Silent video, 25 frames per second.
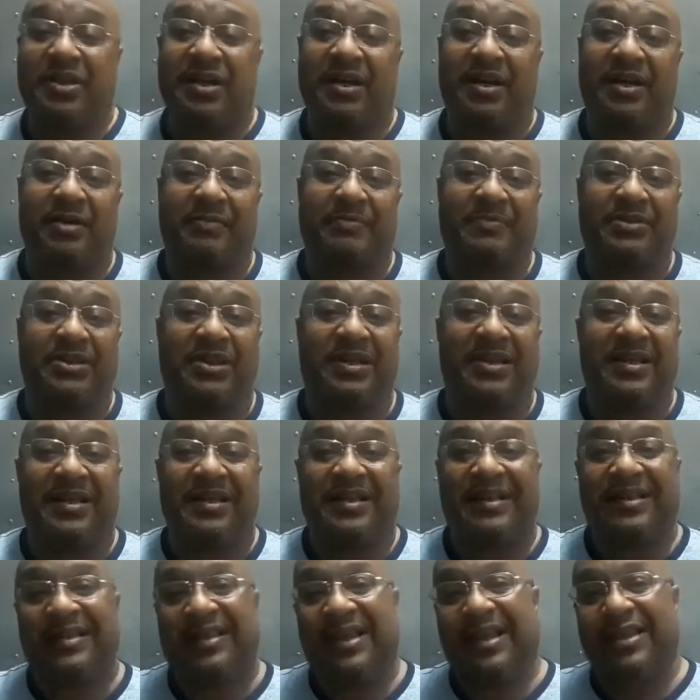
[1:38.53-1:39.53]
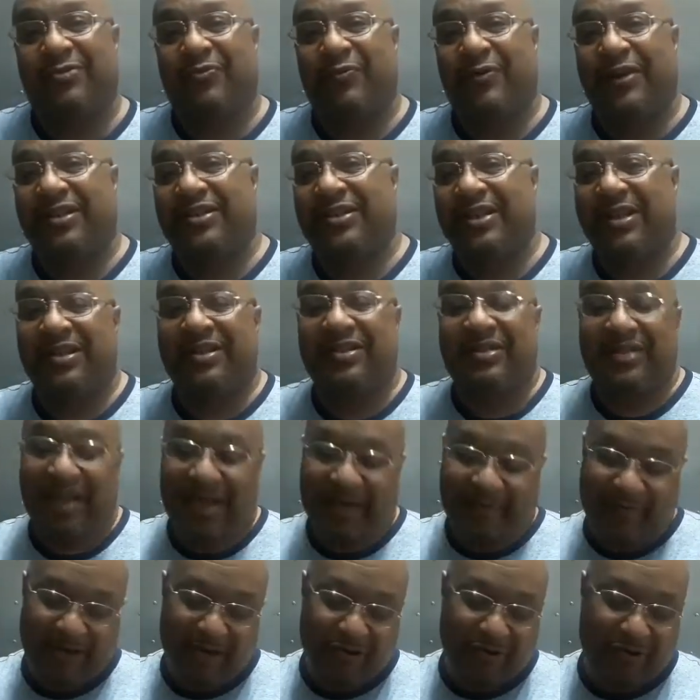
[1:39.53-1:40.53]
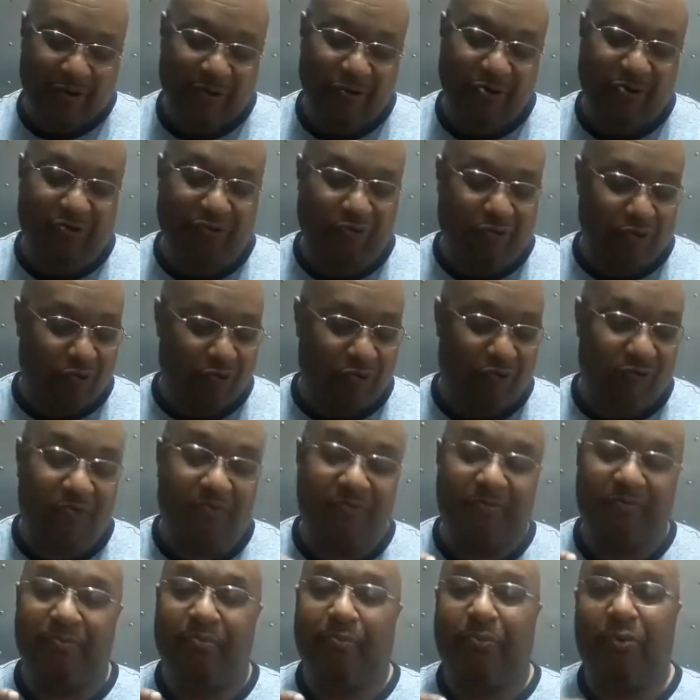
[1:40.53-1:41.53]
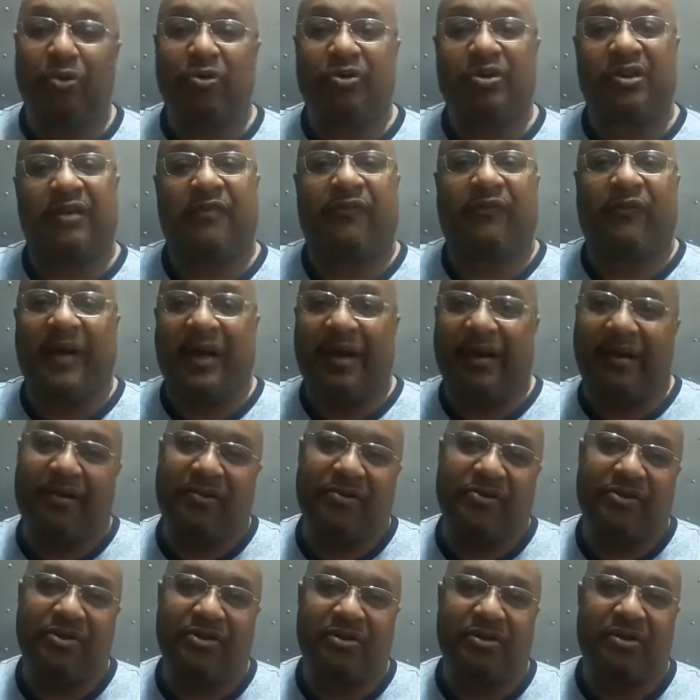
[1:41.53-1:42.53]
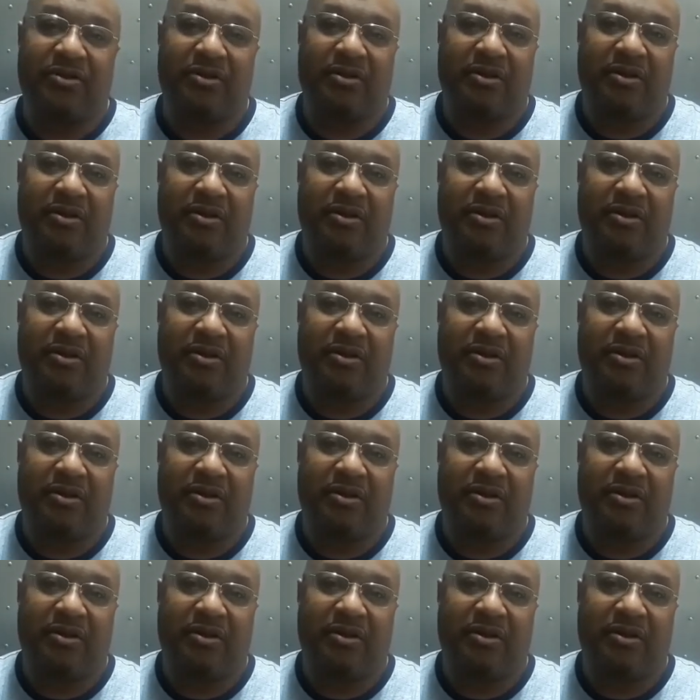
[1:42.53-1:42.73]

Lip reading: times, that's when I take the time, I go through music files.